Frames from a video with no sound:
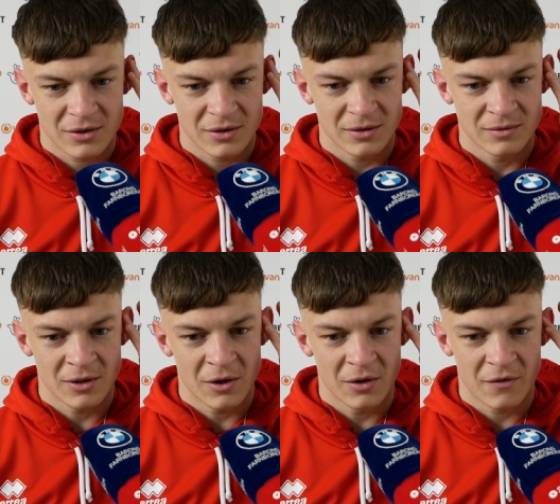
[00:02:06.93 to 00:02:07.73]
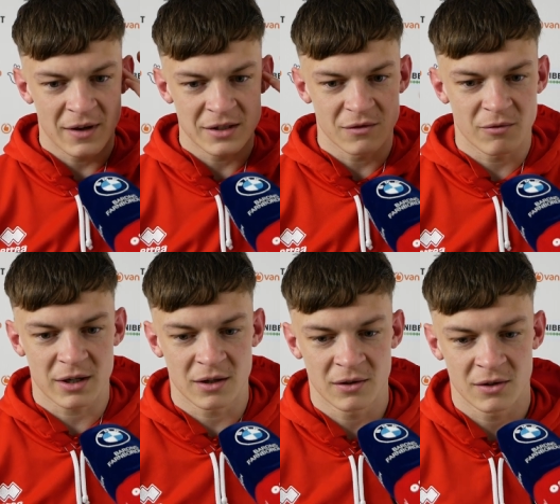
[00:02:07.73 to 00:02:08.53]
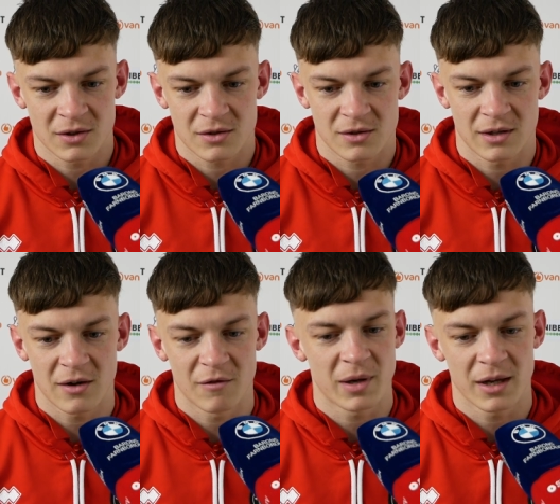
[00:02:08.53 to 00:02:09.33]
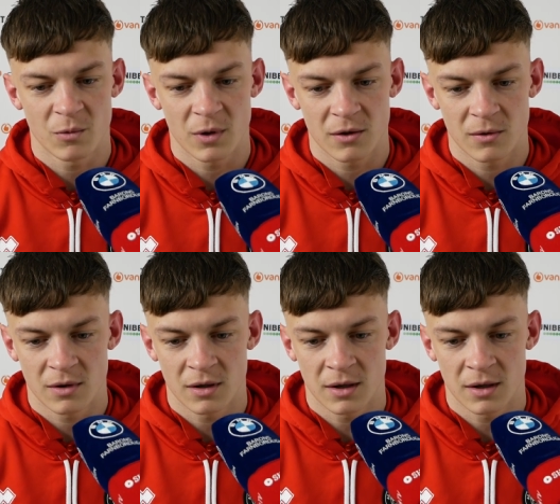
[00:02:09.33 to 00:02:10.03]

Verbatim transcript: to know the fans have recognised that I've played well.